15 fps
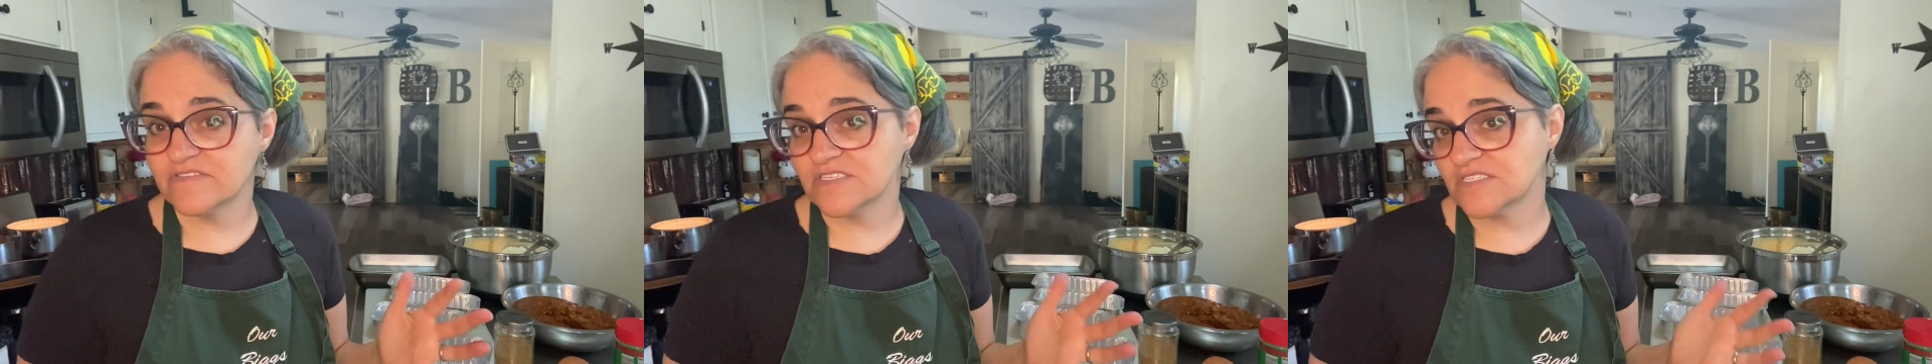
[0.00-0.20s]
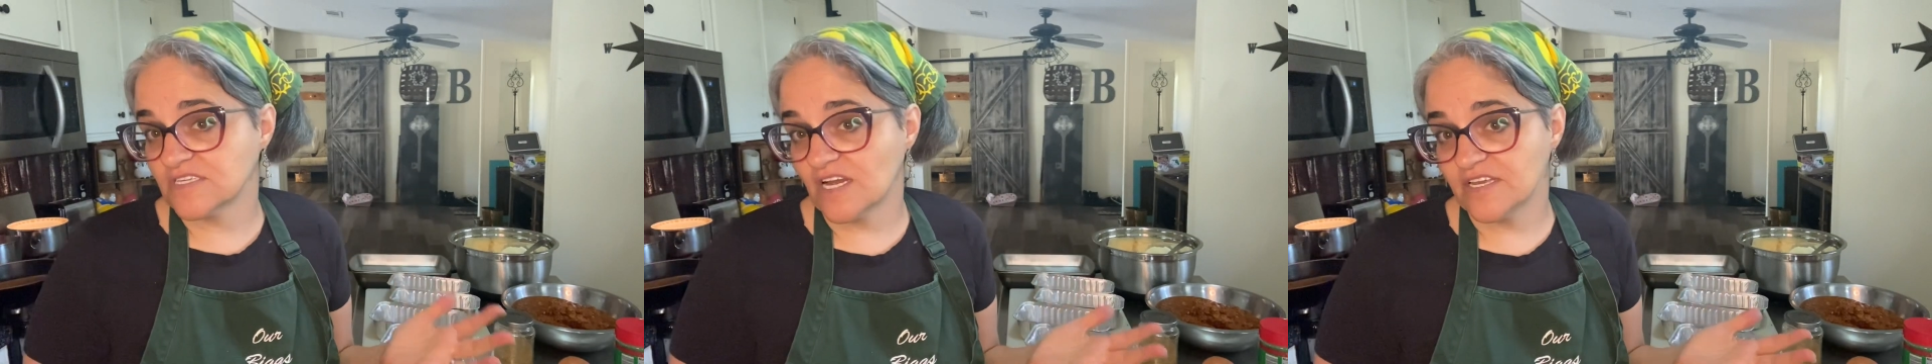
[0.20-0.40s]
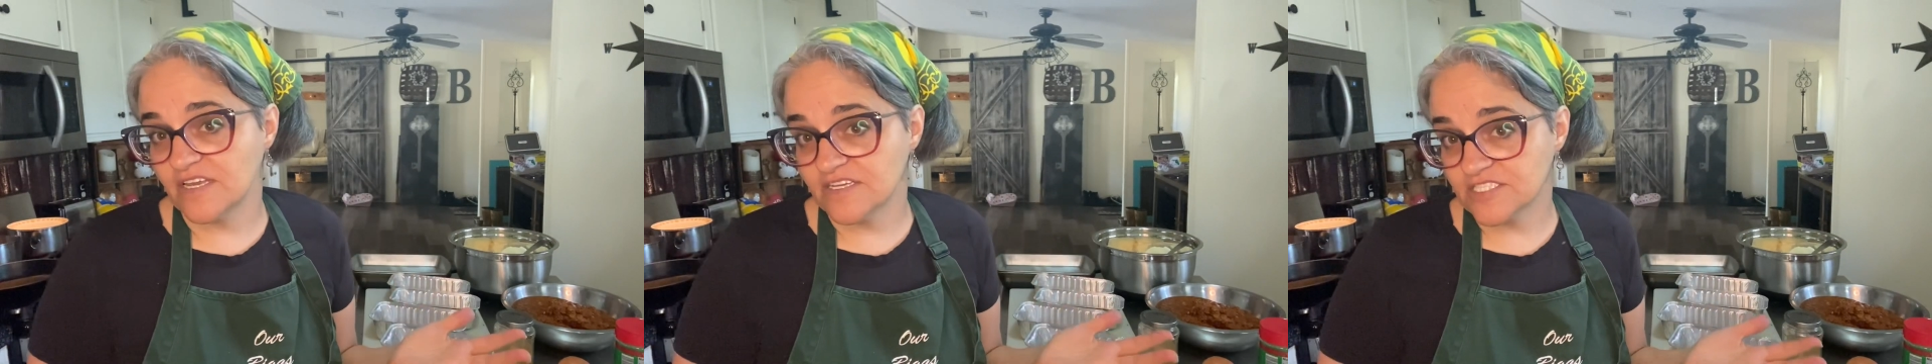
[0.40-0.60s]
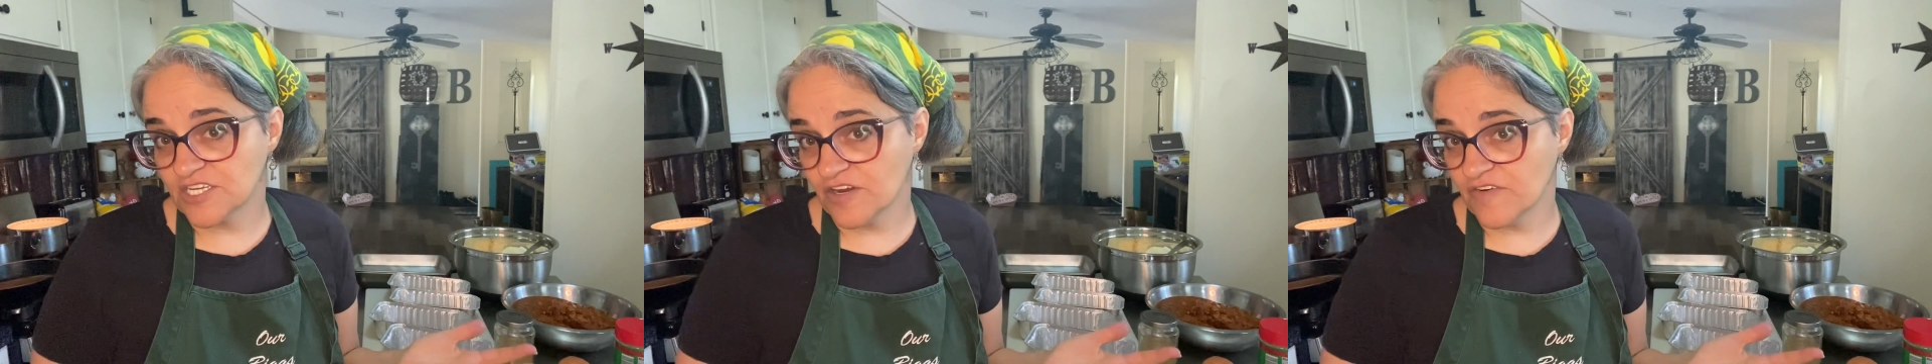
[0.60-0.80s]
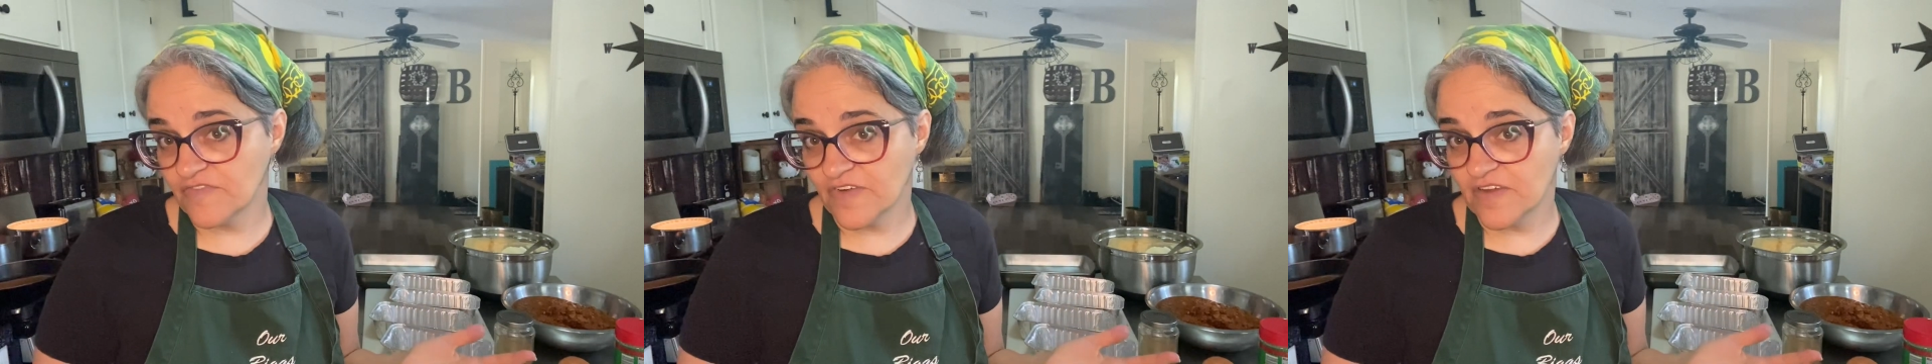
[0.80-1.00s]
lasagna. It's
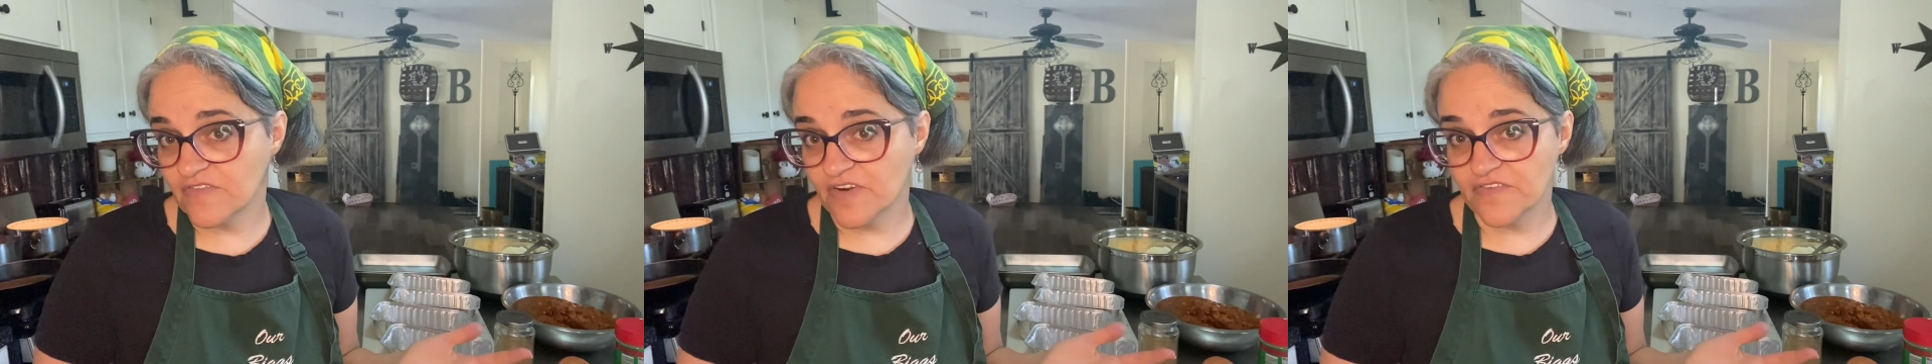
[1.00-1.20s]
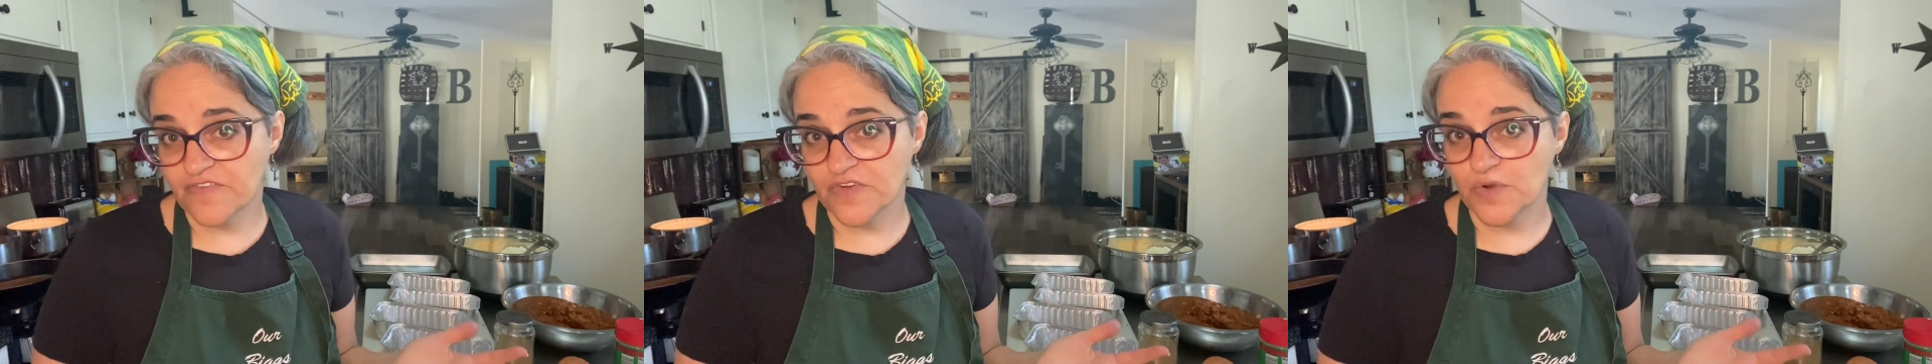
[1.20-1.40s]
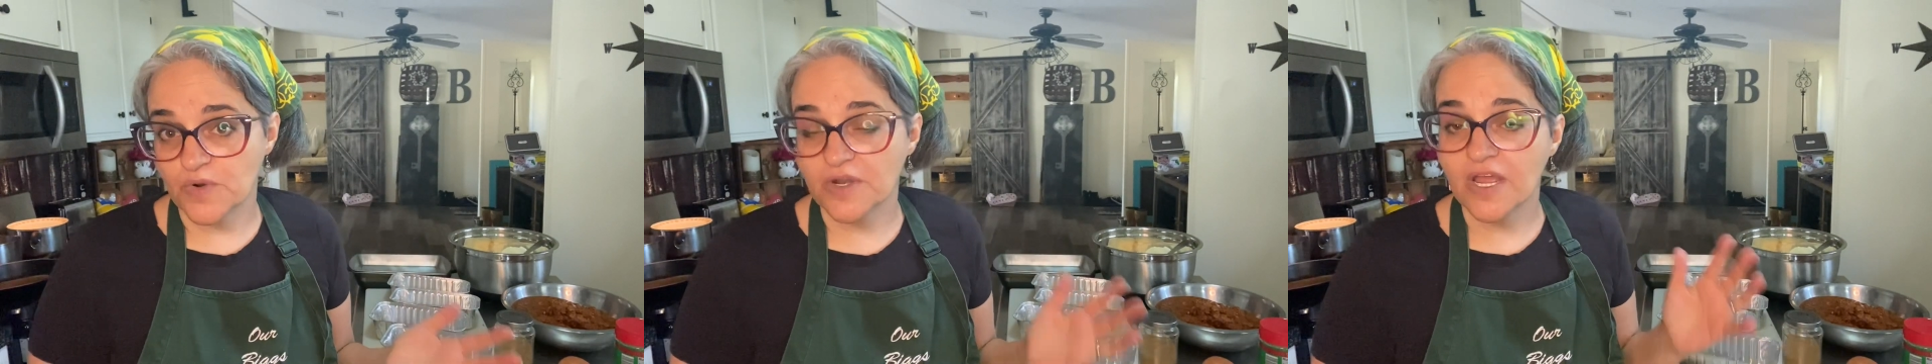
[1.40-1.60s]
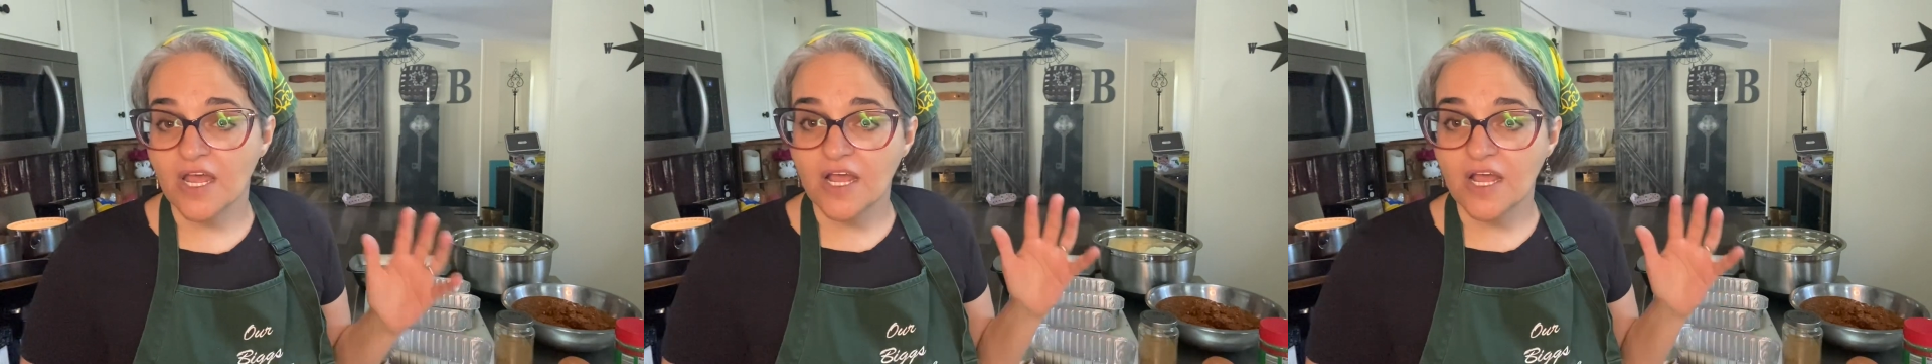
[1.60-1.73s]
her favorite food.